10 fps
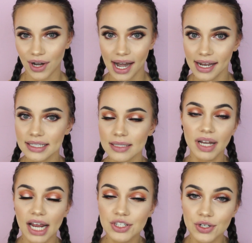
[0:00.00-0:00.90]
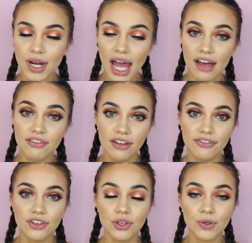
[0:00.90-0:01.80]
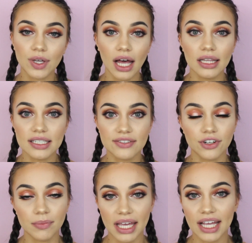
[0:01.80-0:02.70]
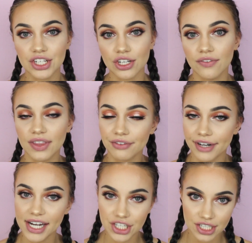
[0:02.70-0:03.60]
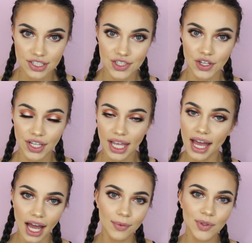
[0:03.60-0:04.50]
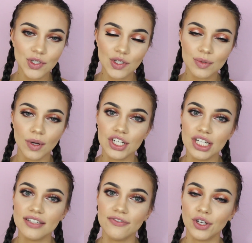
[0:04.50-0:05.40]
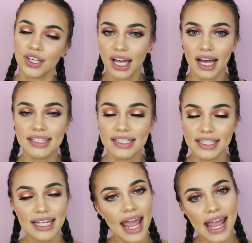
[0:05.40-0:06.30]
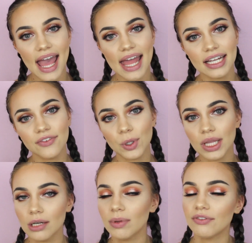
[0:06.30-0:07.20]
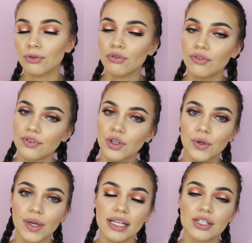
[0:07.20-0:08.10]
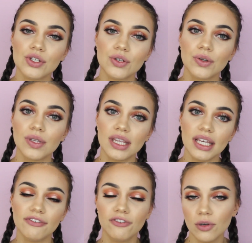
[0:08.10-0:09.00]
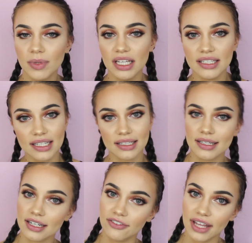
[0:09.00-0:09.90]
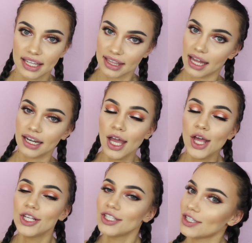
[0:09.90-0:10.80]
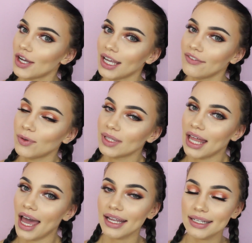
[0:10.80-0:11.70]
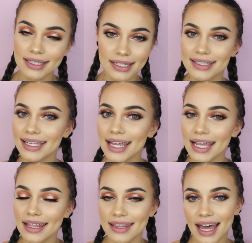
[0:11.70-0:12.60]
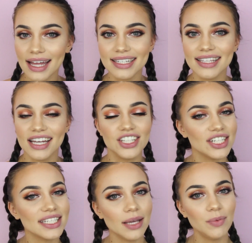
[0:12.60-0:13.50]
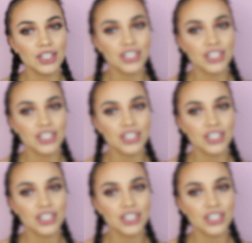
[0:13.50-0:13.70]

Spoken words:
brands, but I do have a few colors from each of the ranges. So yeah, I will do swatches for you guys today and give you a little bit of a review into the formulas and stuff like that. So if you would like to see that, then just keep